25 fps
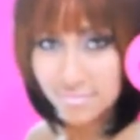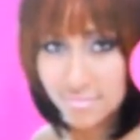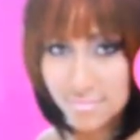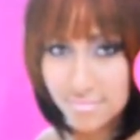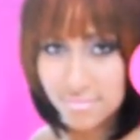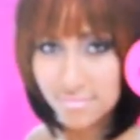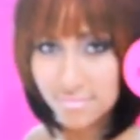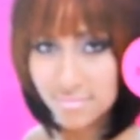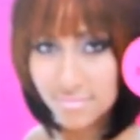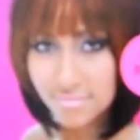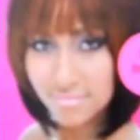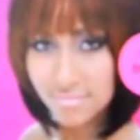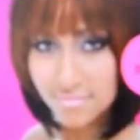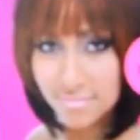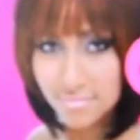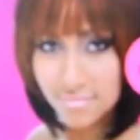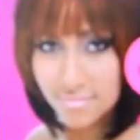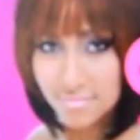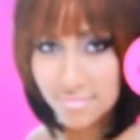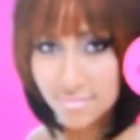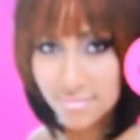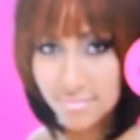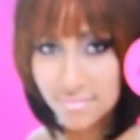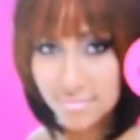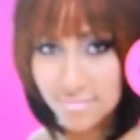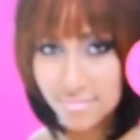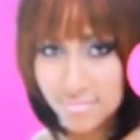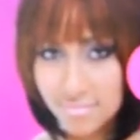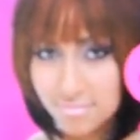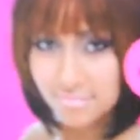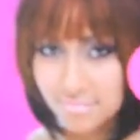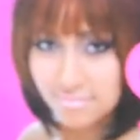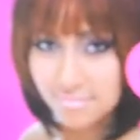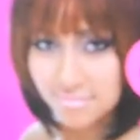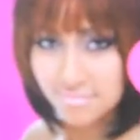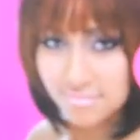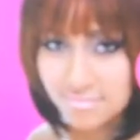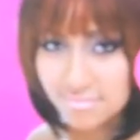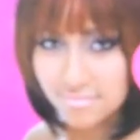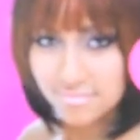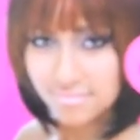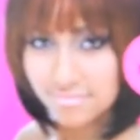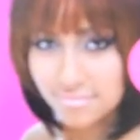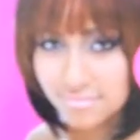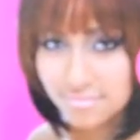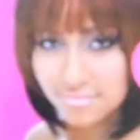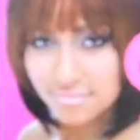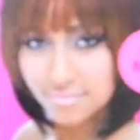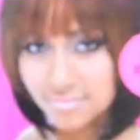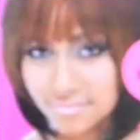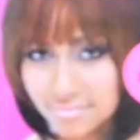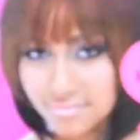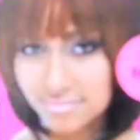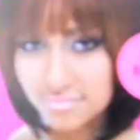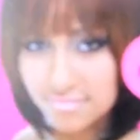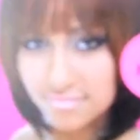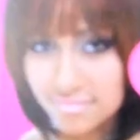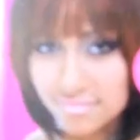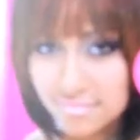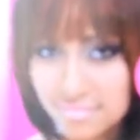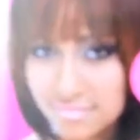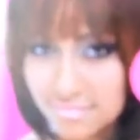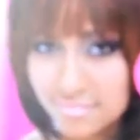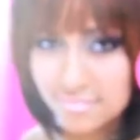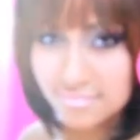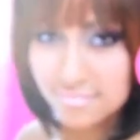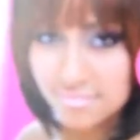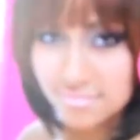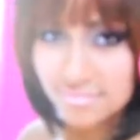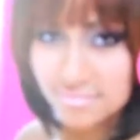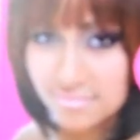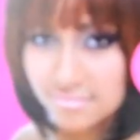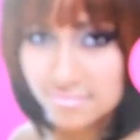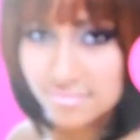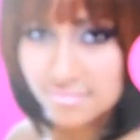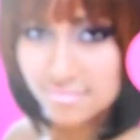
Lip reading: Now that I'm at the middle, I'm going to start putting the 8